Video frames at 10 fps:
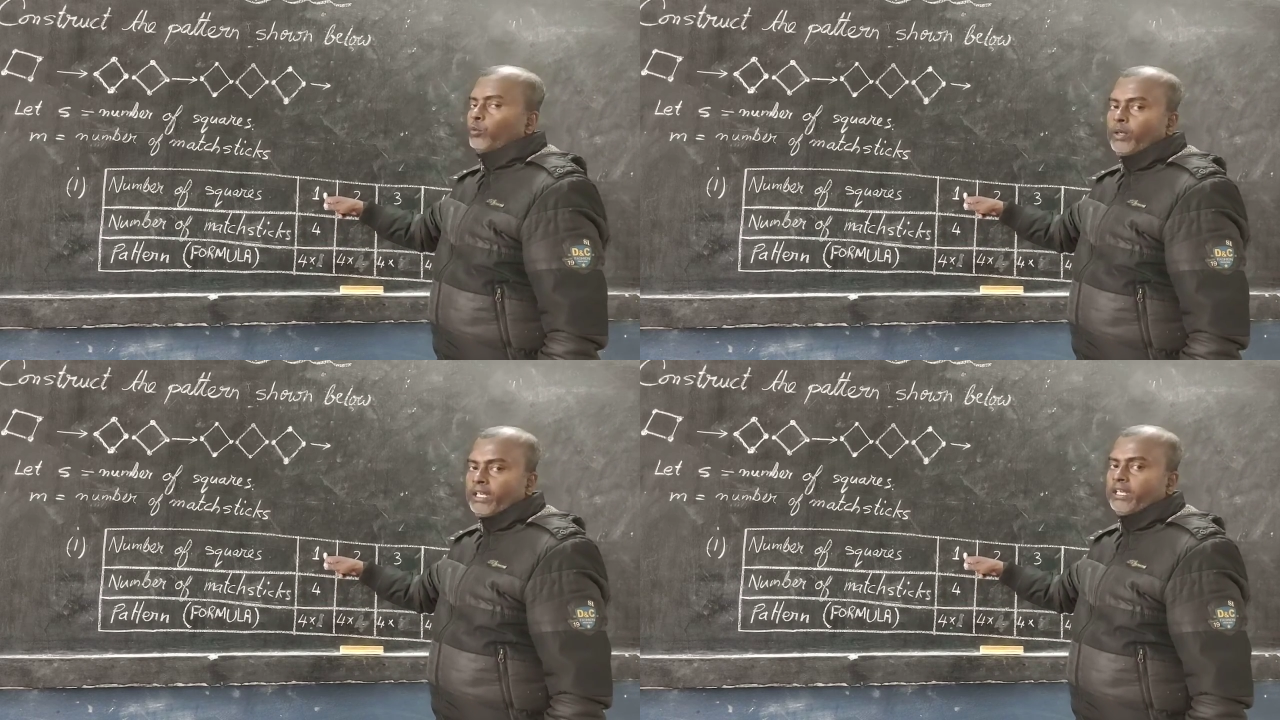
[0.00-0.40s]

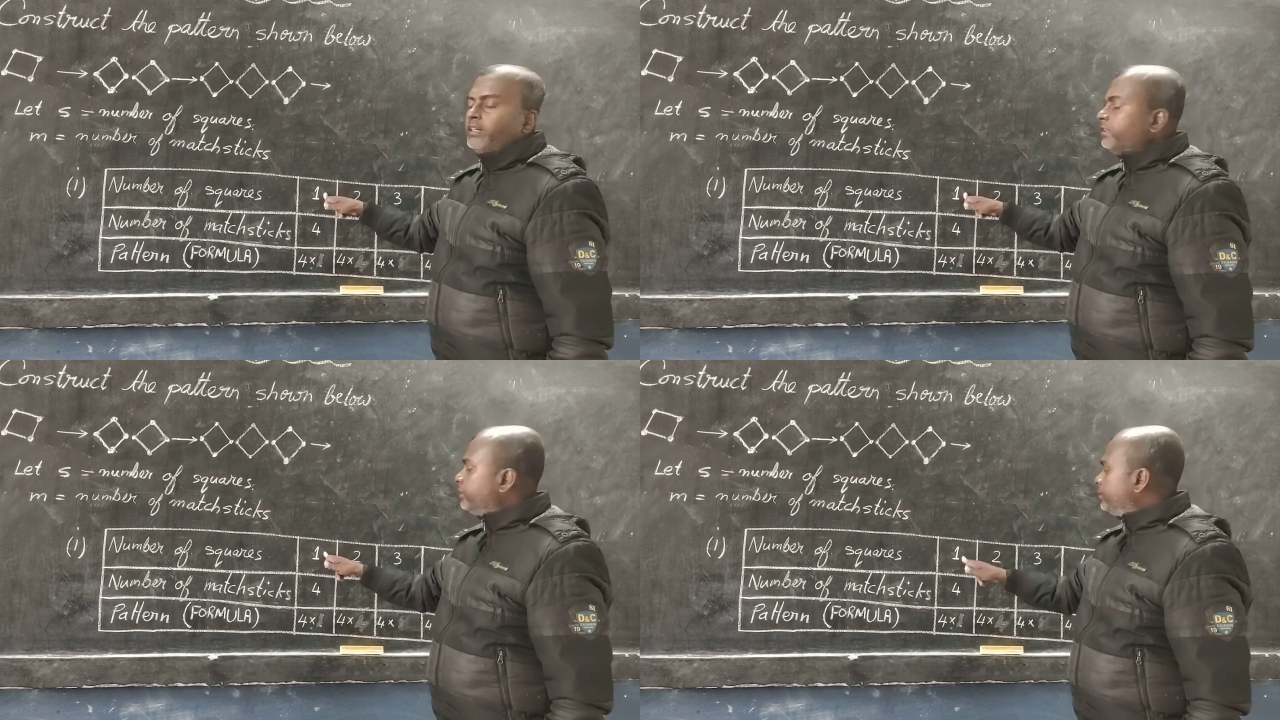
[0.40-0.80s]

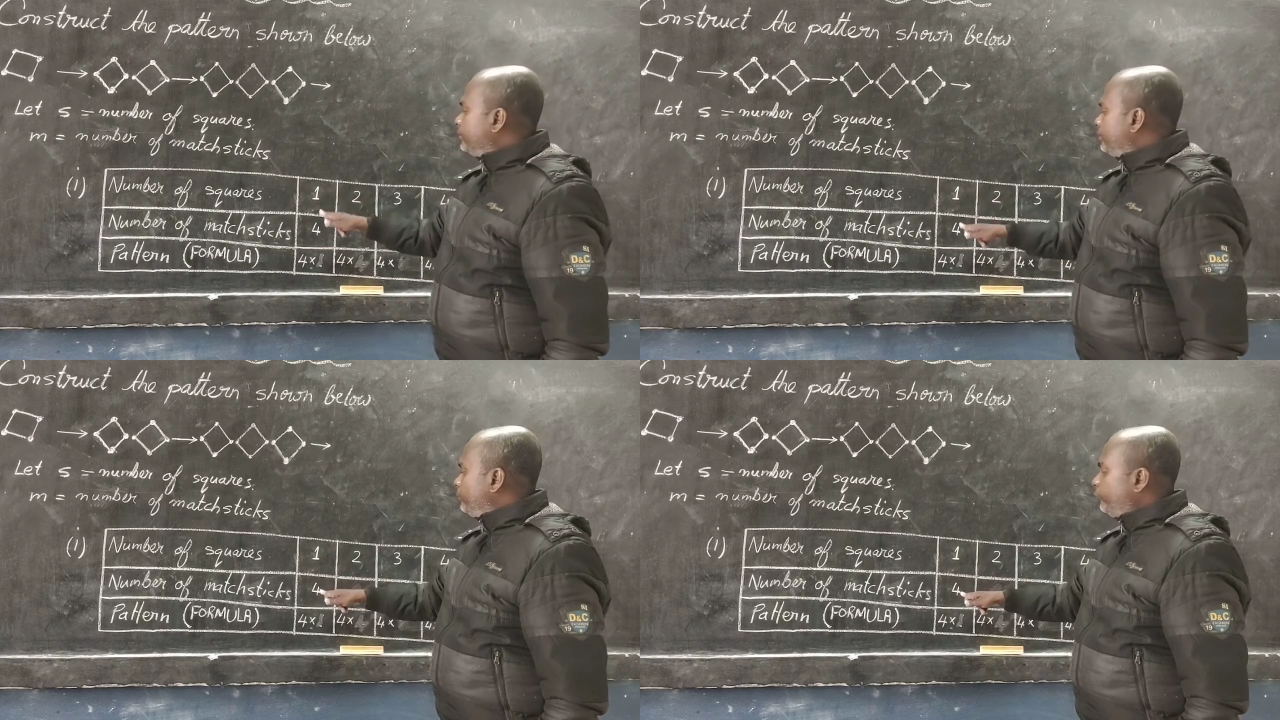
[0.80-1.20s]
square,
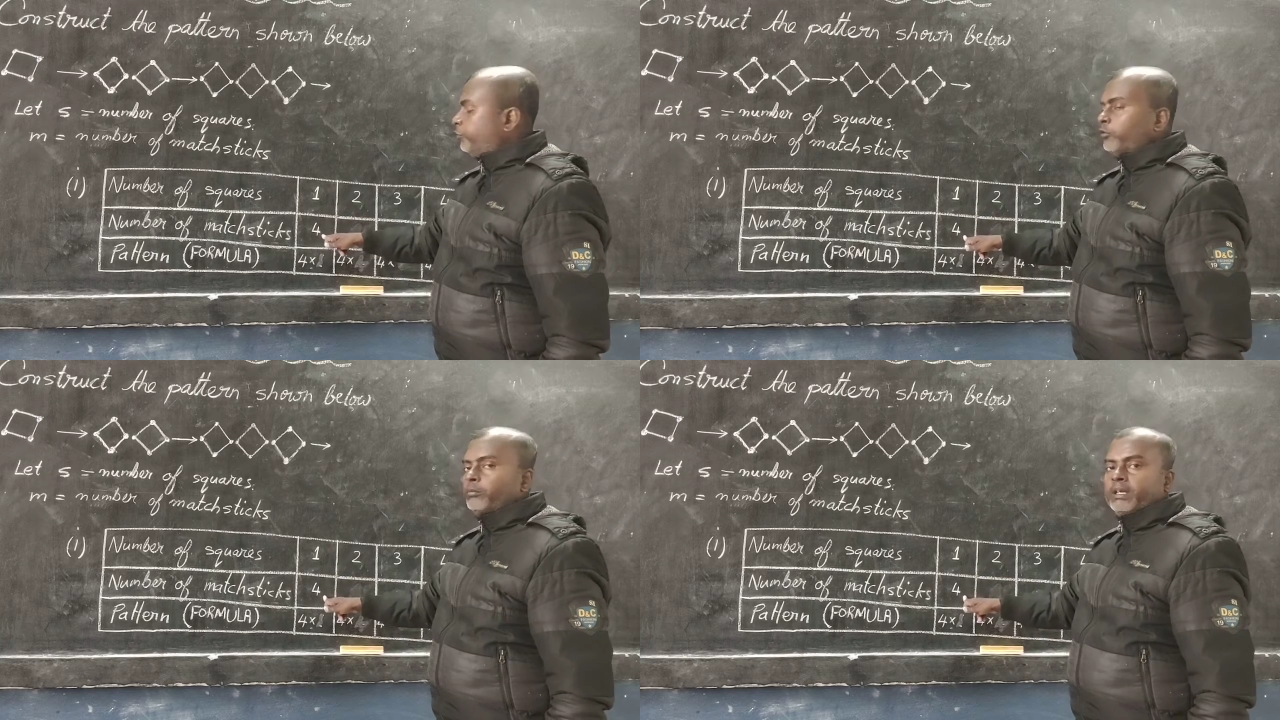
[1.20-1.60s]

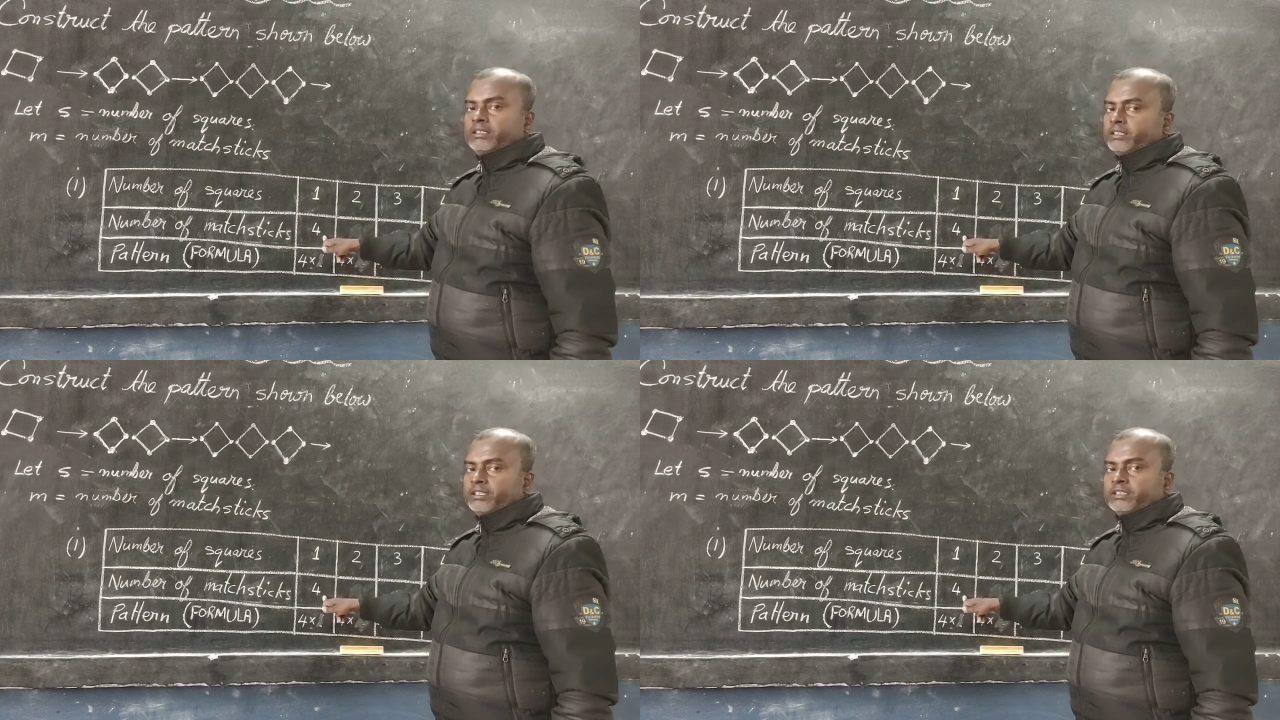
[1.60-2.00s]
4
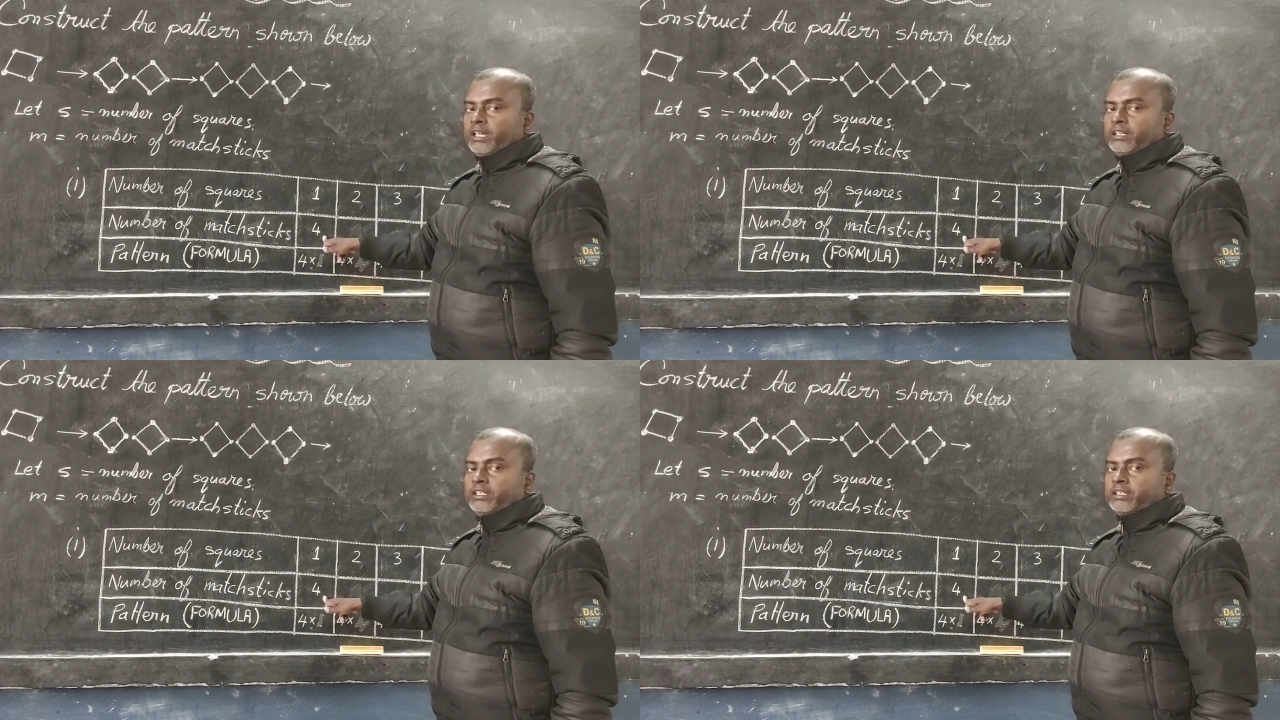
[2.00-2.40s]
matchsticks
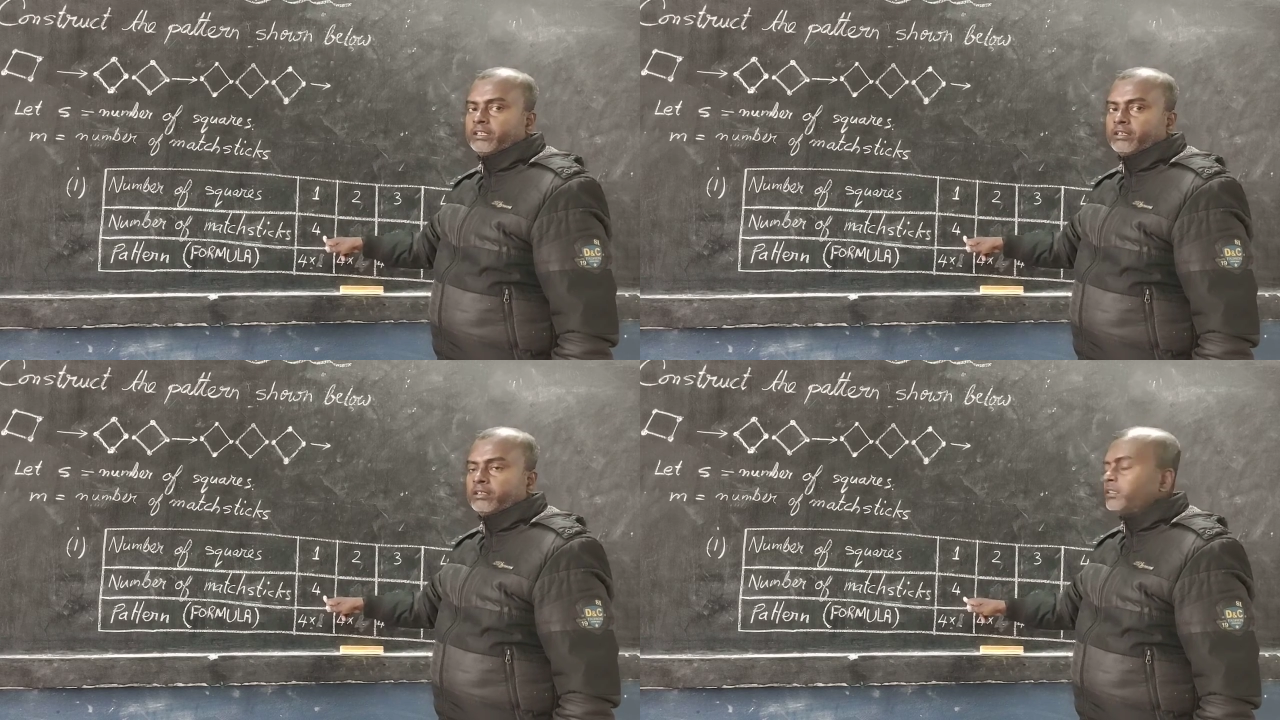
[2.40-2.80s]
are needed.